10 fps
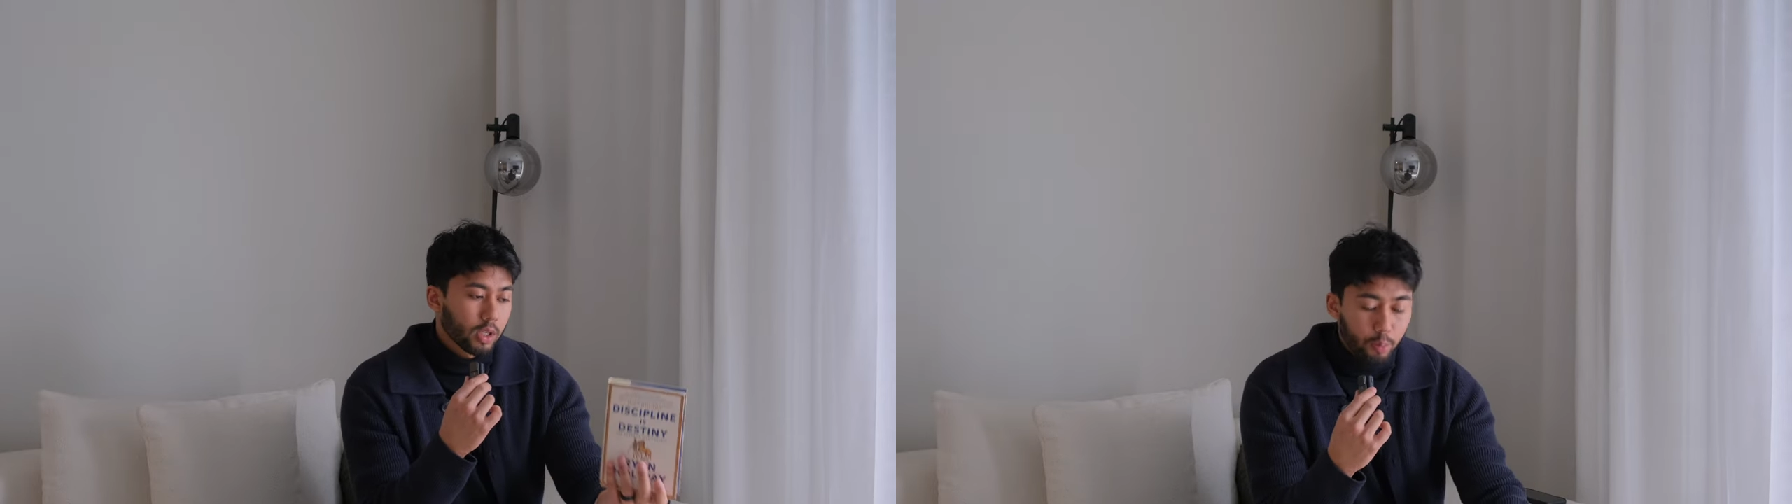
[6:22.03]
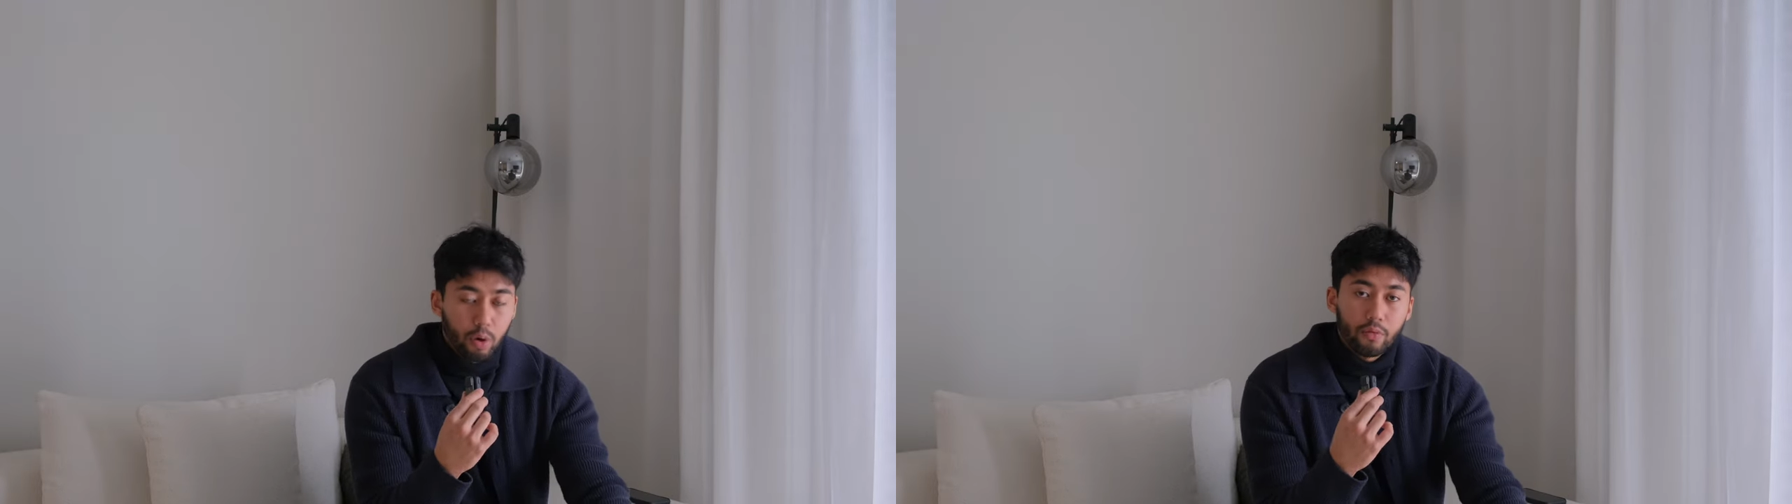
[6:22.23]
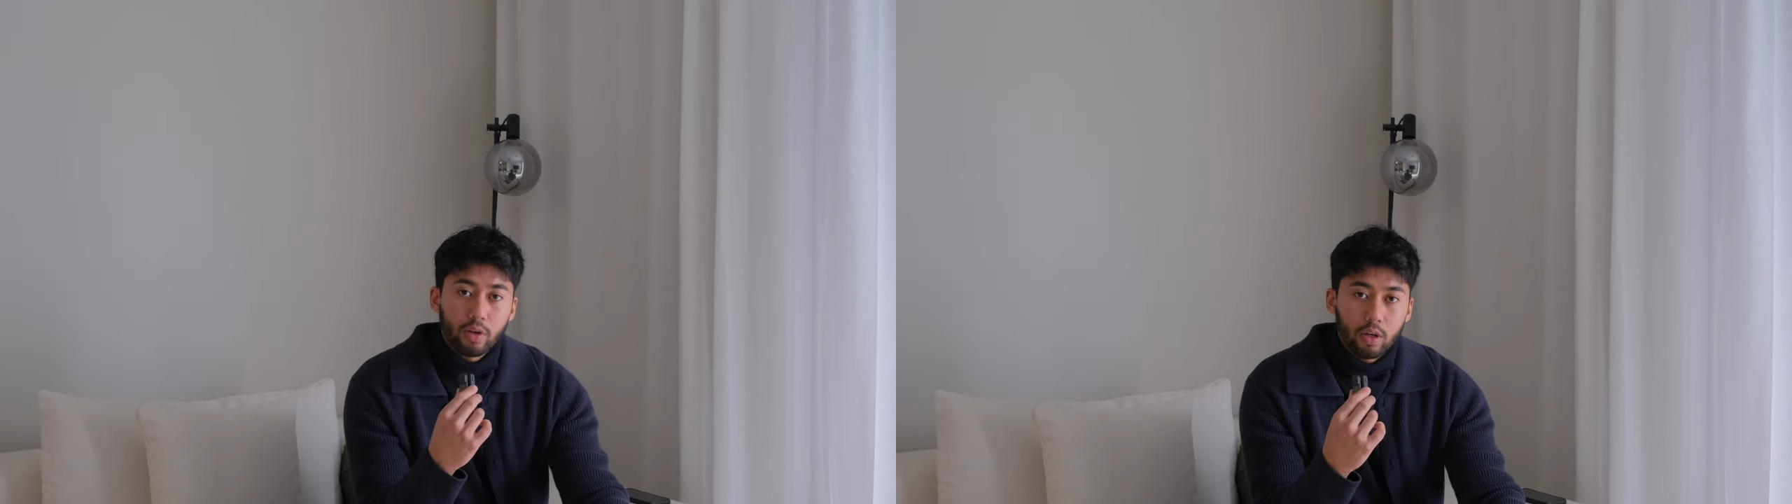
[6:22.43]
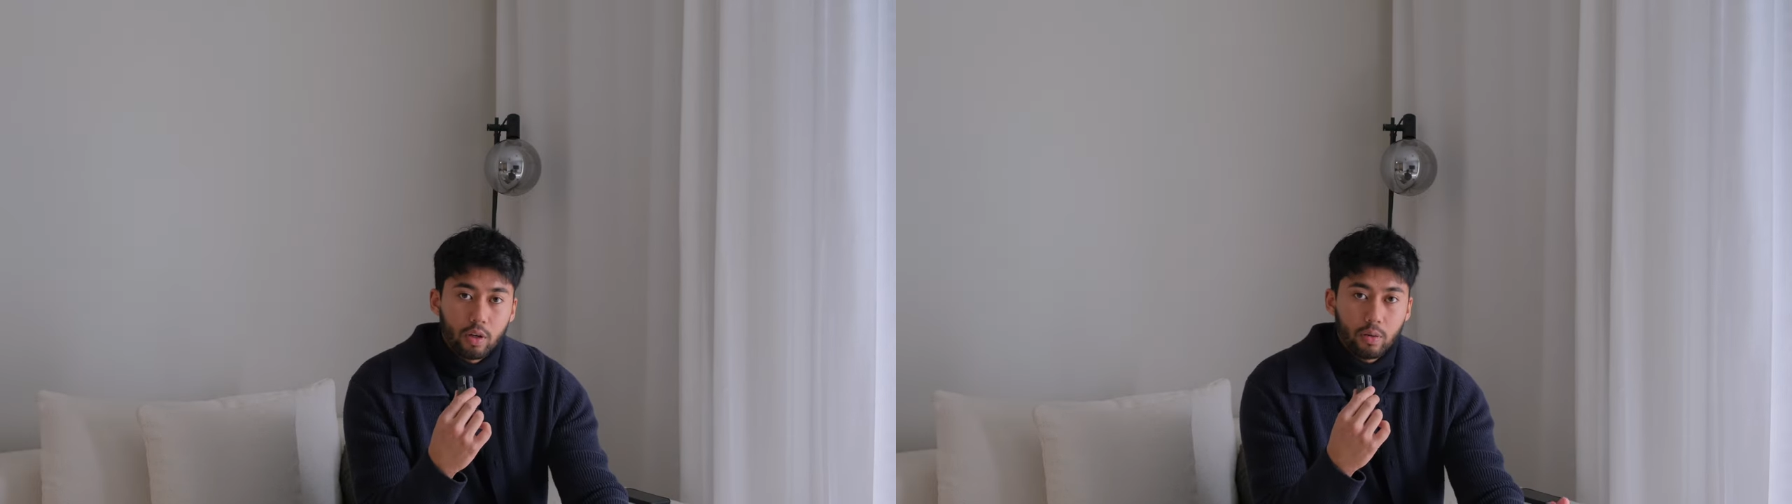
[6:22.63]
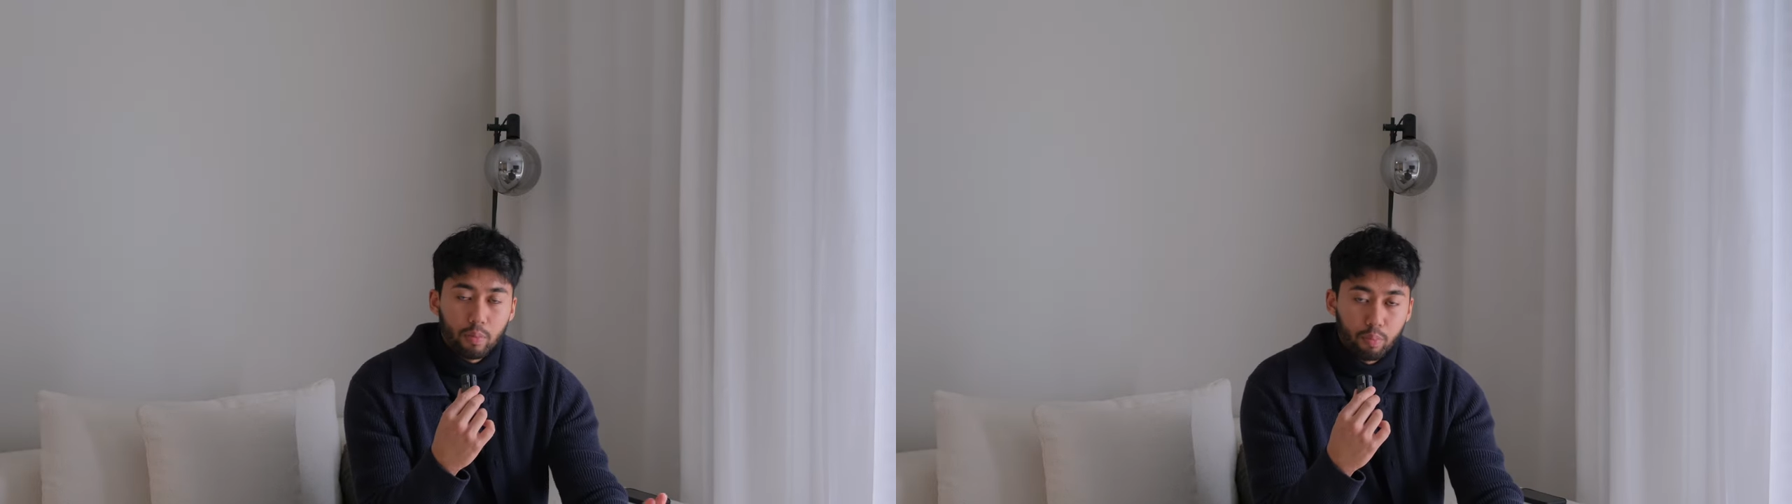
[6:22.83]
The perfect
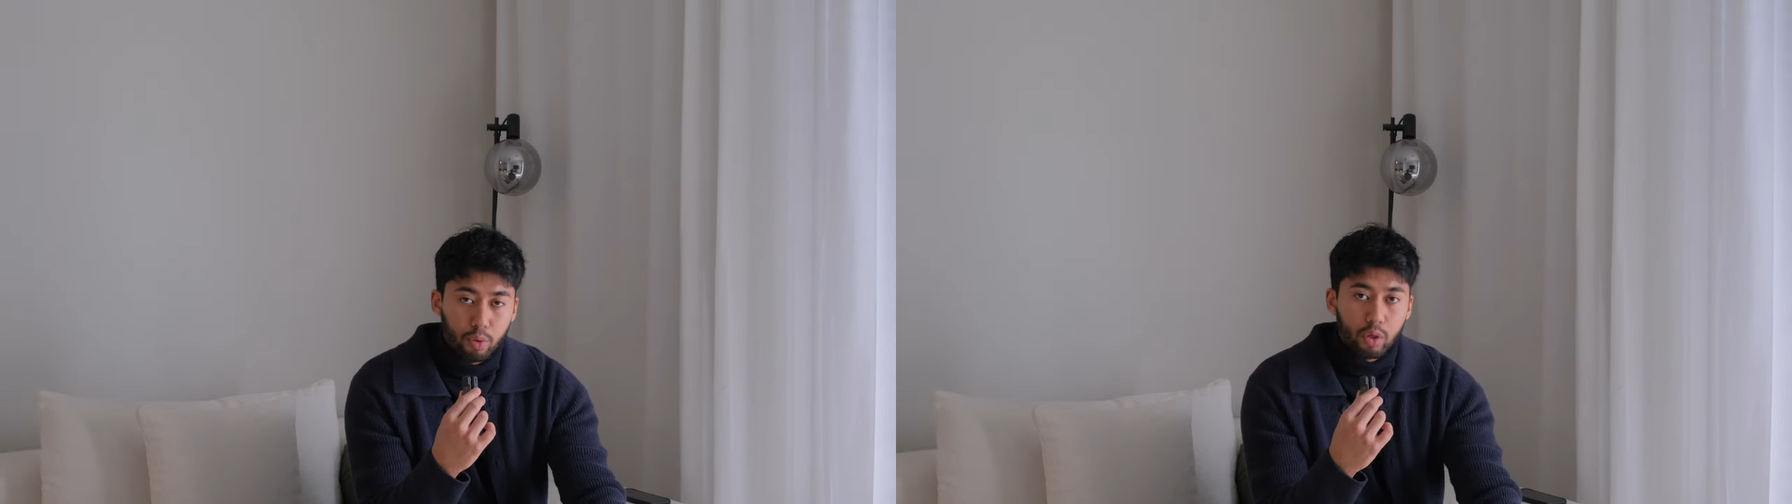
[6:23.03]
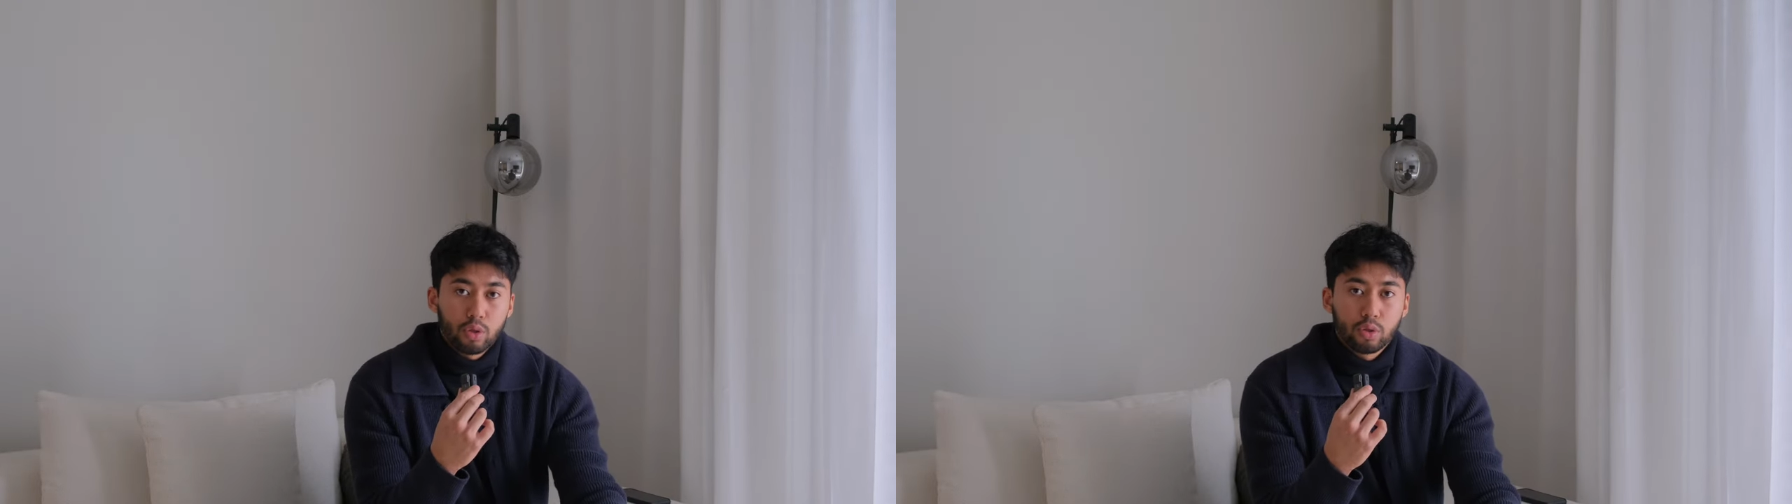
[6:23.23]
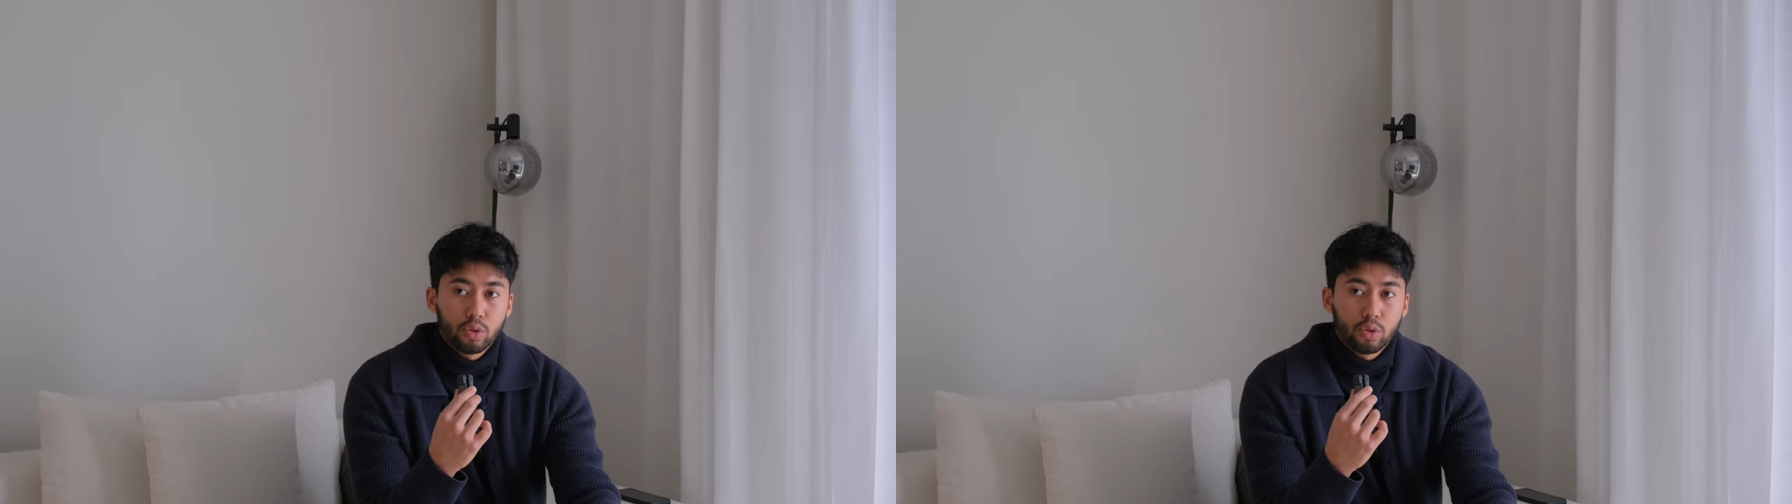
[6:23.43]
book